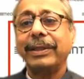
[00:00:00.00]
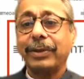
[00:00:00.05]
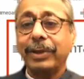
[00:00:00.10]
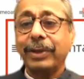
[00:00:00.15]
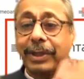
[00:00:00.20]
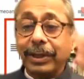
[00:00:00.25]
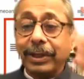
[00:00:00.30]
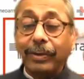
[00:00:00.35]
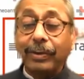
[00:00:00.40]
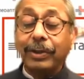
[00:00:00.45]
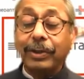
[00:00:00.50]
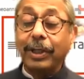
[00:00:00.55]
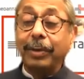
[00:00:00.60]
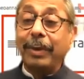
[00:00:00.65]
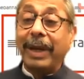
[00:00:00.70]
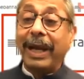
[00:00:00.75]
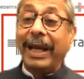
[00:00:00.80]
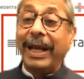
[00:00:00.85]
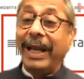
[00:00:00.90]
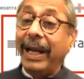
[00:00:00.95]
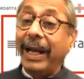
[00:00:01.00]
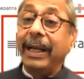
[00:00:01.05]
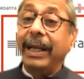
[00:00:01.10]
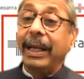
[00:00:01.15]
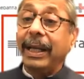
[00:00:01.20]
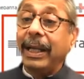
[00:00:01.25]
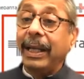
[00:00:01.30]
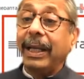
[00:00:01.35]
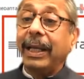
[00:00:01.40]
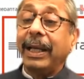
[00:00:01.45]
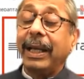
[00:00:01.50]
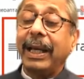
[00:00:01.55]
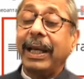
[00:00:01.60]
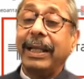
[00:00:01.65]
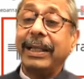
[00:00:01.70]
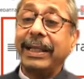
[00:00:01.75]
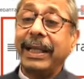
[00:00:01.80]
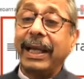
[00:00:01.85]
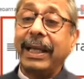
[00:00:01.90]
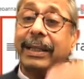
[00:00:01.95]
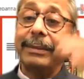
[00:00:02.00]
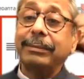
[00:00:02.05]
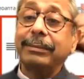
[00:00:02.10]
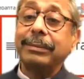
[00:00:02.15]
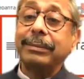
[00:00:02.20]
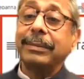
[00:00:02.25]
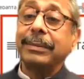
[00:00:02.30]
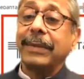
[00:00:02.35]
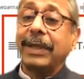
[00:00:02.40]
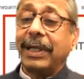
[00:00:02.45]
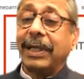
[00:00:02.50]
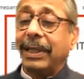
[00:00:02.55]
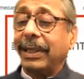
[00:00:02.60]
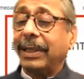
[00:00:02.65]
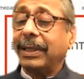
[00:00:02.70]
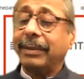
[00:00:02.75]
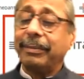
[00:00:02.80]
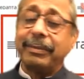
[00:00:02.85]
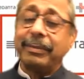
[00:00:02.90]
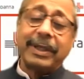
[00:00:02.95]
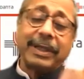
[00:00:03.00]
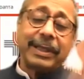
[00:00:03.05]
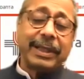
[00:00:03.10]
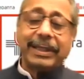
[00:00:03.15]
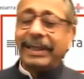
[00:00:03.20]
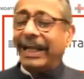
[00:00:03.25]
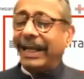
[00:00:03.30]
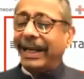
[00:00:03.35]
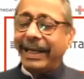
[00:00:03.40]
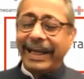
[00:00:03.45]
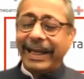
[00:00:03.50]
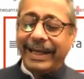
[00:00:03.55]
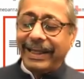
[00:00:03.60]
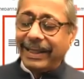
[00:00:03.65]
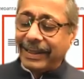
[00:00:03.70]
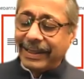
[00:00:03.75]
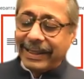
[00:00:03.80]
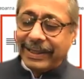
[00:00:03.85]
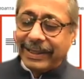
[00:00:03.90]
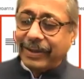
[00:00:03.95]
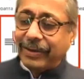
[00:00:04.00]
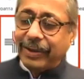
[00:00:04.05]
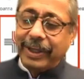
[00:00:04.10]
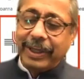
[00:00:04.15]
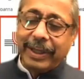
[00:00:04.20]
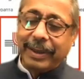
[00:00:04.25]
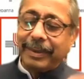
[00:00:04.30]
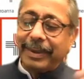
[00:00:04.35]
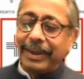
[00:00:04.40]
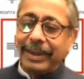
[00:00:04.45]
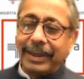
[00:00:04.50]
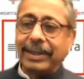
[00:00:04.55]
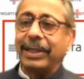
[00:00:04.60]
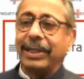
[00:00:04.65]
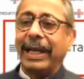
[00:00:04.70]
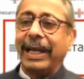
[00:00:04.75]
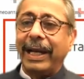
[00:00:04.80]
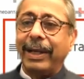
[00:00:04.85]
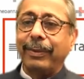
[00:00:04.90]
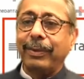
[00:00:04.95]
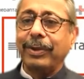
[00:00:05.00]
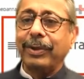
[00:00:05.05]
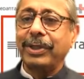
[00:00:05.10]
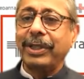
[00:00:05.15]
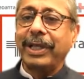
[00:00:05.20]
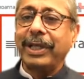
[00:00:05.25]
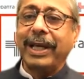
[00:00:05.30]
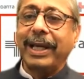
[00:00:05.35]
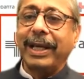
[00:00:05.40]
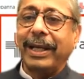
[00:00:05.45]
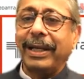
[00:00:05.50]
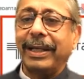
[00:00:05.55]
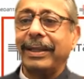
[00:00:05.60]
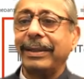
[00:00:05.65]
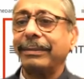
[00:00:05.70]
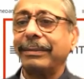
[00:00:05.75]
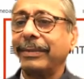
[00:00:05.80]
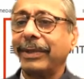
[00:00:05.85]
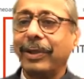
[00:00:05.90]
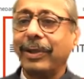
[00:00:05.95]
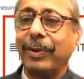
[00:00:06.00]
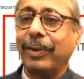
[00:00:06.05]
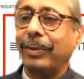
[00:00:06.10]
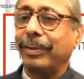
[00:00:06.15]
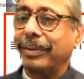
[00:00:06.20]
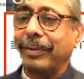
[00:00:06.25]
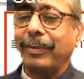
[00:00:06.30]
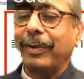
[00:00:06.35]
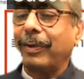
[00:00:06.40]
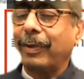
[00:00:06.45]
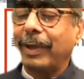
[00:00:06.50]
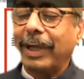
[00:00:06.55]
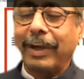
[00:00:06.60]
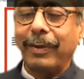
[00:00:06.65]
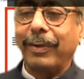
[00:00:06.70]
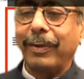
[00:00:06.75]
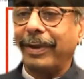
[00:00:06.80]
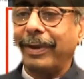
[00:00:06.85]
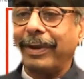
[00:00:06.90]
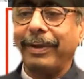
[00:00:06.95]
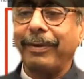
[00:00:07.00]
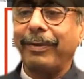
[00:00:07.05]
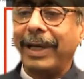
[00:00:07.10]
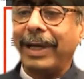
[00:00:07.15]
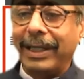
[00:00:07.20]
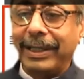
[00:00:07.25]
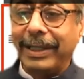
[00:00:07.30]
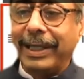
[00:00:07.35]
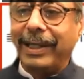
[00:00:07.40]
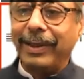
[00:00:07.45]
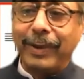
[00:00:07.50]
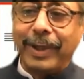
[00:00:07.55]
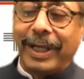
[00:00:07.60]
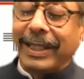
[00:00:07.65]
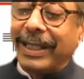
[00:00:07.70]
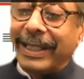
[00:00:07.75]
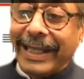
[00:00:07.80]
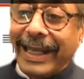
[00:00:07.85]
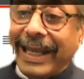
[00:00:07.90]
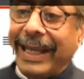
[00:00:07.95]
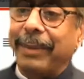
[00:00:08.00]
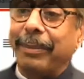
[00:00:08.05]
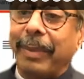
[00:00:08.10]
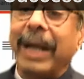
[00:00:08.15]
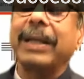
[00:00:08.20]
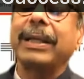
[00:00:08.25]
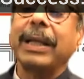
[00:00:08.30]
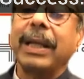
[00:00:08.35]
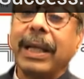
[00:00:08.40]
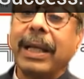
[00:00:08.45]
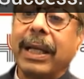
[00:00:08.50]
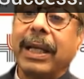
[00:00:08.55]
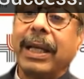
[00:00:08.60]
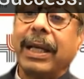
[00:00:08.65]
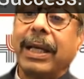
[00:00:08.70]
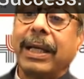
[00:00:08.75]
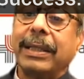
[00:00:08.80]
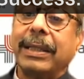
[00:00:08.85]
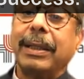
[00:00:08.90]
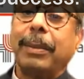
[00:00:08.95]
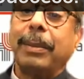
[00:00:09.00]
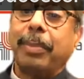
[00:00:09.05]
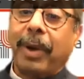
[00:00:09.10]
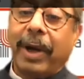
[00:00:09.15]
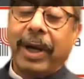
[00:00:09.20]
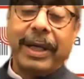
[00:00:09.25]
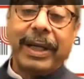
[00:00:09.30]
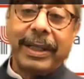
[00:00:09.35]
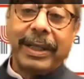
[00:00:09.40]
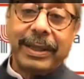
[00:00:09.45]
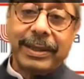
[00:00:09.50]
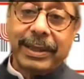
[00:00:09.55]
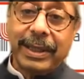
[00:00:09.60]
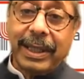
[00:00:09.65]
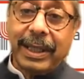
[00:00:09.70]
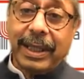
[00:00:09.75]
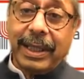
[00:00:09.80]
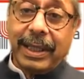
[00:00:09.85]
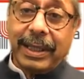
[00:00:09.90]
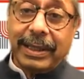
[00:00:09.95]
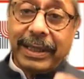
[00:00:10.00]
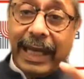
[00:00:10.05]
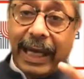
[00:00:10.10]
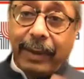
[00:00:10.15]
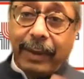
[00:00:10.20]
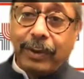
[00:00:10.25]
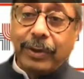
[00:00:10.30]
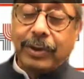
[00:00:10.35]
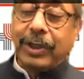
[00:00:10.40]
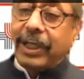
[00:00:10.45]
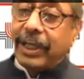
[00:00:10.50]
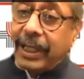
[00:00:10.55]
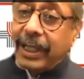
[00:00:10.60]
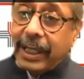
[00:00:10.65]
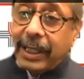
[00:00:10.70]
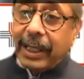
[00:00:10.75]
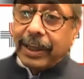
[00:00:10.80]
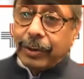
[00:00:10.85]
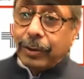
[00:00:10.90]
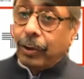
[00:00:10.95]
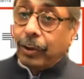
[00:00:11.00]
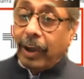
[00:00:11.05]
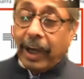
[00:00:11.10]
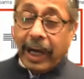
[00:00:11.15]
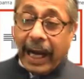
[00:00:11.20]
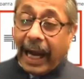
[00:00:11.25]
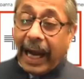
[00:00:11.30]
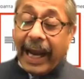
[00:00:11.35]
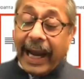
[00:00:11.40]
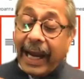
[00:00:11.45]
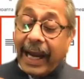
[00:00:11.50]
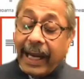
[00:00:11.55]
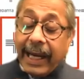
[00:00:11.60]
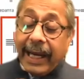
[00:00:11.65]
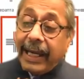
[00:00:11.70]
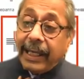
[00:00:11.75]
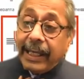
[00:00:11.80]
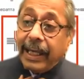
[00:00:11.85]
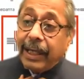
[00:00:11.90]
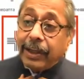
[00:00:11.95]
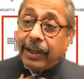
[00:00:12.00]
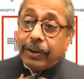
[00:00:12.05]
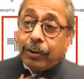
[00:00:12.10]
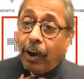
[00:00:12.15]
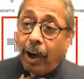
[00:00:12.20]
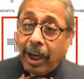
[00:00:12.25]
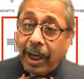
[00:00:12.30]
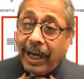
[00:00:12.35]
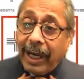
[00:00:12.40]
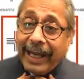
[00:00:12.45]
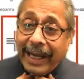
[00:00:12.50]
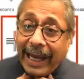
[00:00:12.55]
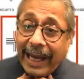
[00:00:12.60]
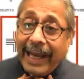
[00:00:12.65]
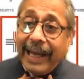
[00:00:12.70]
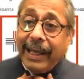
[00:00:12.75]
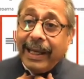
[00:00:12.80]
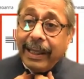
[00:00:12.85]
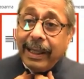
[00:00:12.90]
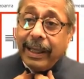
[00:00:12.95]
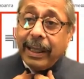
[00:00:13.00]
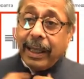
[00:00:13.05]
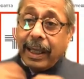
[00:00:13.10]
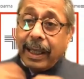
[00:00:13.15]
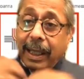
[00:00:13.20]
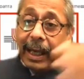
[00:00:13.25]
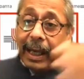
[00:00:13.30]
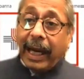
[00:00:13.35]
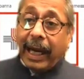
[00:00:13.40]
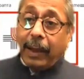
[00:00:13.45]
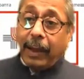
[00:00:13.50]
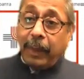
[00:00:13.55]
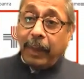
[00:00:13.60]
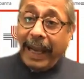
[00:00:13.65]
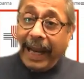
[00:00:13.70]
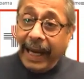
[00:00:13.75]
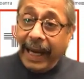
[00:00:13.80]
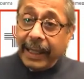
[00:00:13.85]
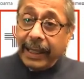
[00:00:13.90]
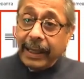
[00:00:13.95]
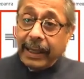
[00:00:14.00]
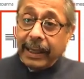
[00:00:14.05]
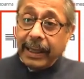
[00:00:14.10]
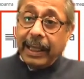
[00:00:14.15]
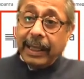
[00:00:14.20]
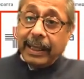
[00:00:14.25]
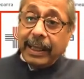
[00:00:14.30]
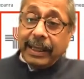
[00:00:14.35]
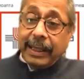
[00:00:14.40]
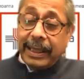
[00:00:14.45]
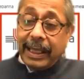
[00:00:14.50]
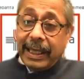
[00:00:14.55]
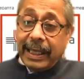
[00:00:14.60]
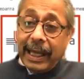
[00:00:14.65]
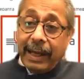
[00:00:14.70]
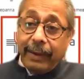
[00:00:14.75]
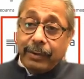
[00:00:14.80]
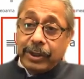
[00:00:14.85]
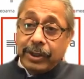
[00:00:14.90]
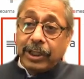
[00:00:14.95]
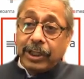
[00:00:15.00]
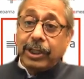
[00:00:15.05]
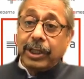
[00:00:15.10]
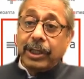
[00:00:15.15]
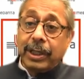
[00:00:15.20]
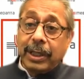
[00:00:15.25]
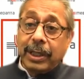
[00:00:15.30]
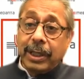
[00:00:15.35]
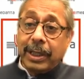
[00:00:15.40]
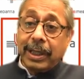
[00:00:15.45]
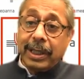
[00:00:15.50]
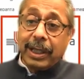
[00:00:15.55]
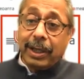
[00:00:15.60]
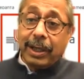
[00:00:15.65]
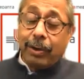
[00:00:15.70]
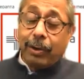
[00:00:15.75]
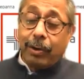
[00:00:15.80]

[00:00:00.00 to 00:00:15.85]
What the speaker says: So this was in my head. And then again, it's history. I mean, this land was there, and you know, whatever, I'll tell you another day. But the point is, that was the kicker. So it's not like I had planned that I was such a,